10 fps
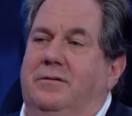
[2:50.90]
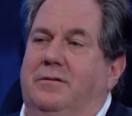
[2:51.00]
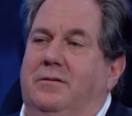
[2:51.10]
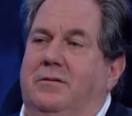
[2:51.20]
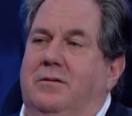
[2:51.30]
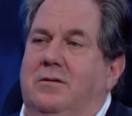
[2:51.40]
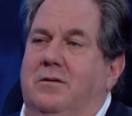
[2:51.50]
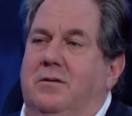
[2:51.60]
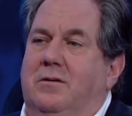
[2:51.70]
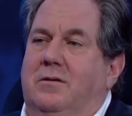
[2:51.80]
Your
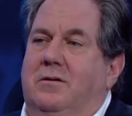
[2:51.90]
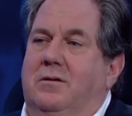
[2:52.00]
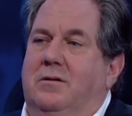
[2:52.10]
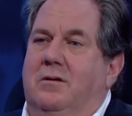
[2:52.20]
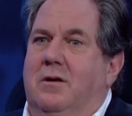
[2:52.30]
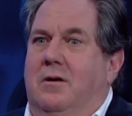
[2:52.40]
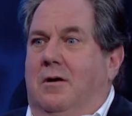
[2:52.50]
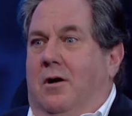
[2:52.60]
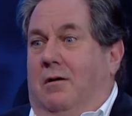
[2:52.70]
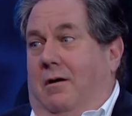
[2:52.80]
reaction to that?
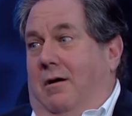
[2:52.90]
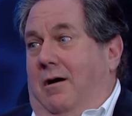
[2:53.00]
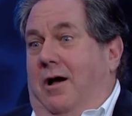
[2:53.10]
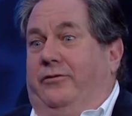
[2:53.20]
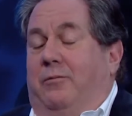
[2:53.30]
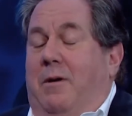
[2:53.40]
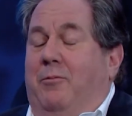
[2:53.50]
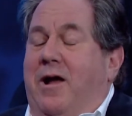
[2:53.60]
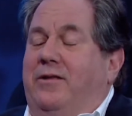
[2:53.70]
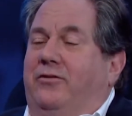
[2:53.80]
It's a
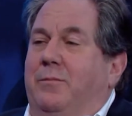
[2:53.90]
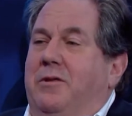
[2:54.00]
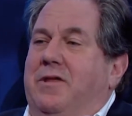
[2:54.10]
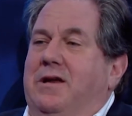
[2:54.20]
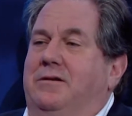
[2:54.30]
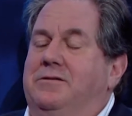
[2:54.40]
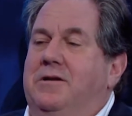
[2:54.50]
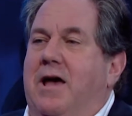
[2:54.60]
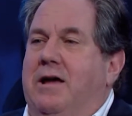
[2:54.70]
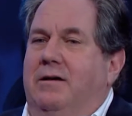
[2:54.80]
reprehensible thing to
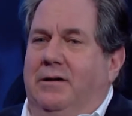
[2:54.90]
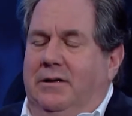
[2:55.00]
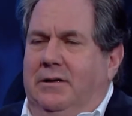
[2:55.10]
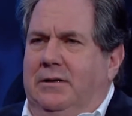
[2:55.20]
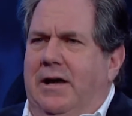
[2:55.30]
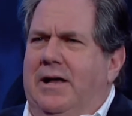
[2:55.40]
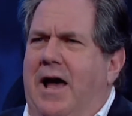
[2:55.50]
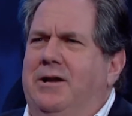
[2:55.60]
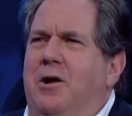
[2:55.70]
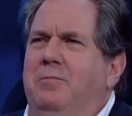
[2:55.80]
say. And
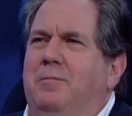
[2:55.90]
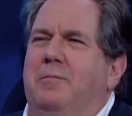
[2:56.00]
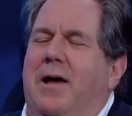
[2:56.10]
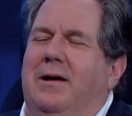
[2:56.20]
I don't,